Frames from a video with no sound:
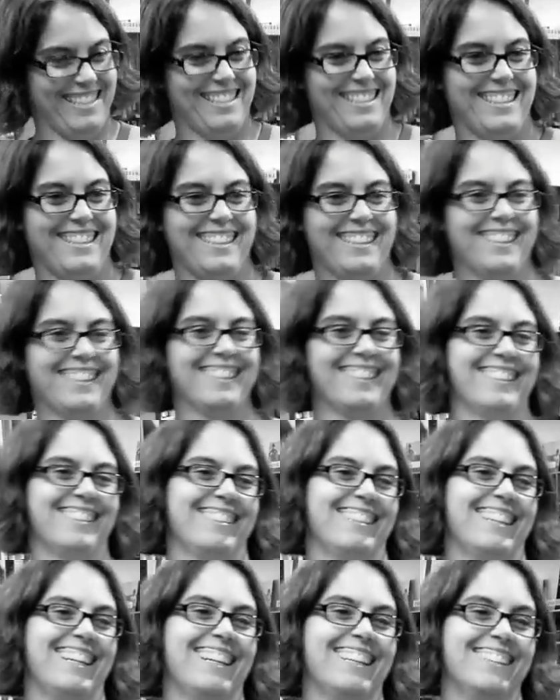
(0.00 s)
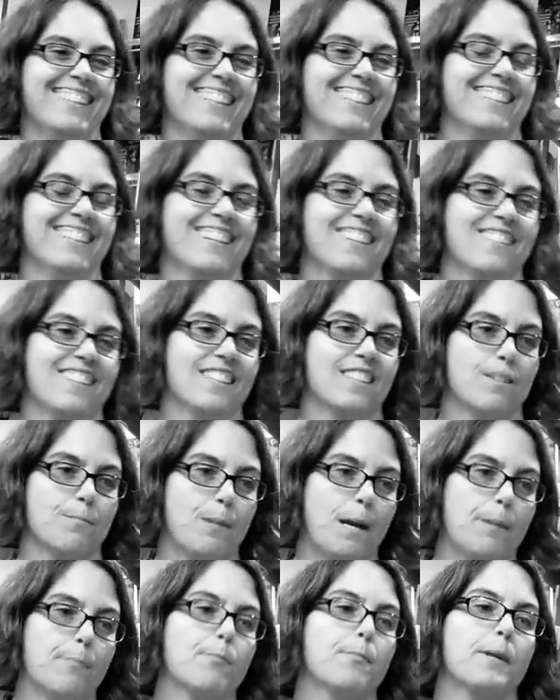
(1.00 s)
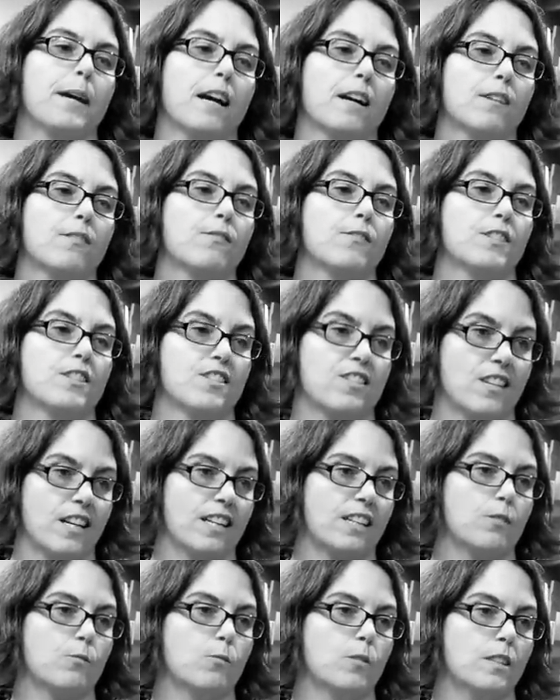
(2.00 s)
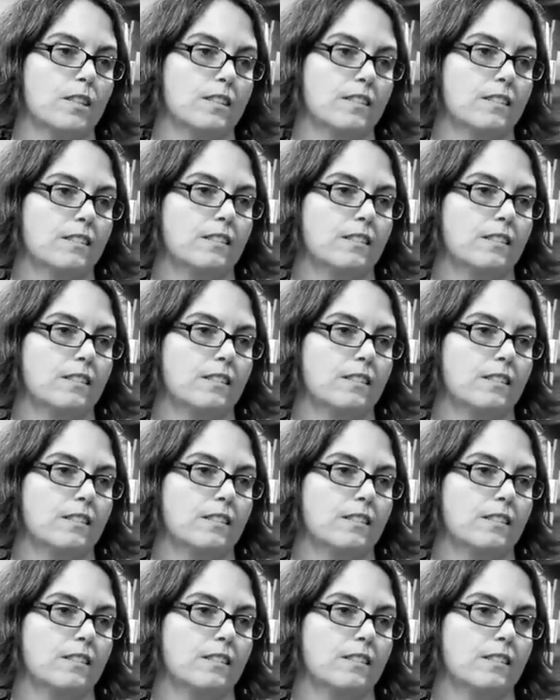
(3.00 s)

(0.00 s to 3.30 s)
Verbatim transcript: Right on. And then I think the paperback for the second one